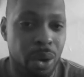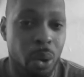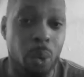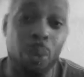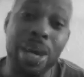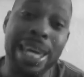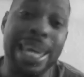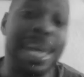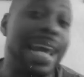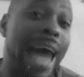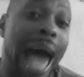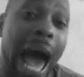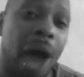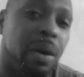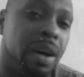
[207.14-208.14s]
We
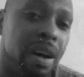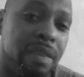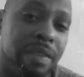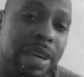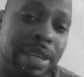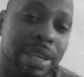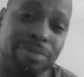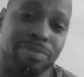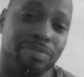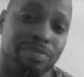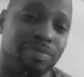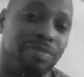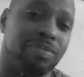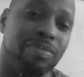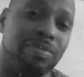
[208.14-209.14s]
get out of it
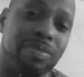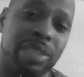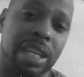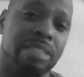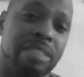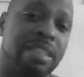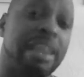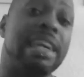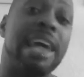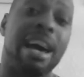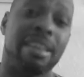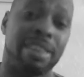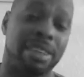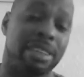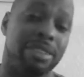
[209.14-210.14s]

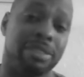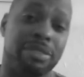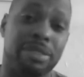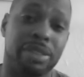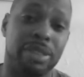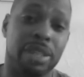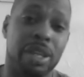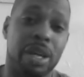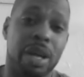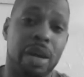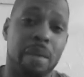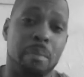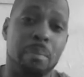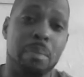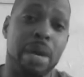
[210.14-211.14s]
together.
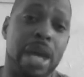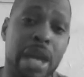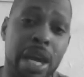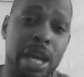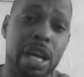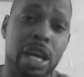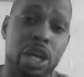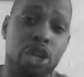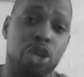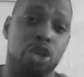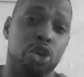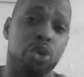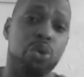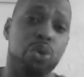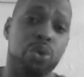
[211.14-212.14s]
Me,
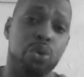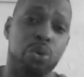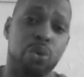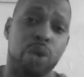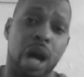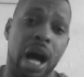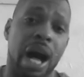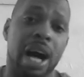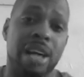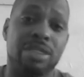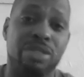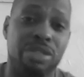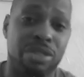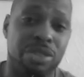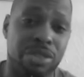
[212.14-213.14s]
you,
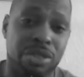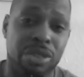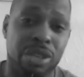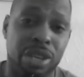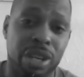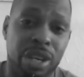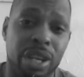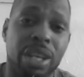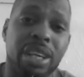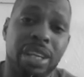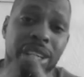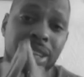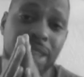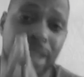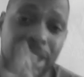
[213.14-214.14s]
us.
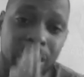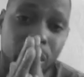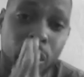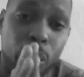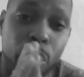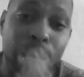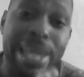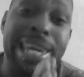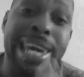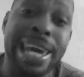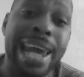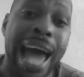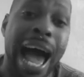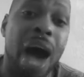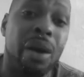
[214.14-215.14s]
We
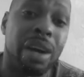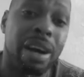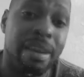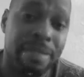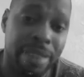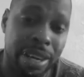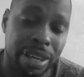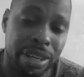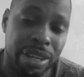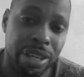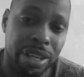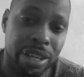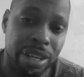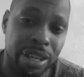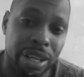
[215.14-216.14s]
get out of it
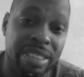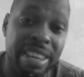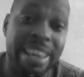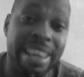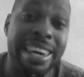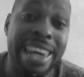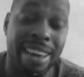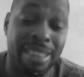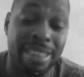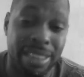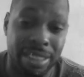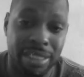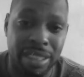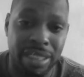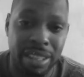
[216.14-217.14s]
together.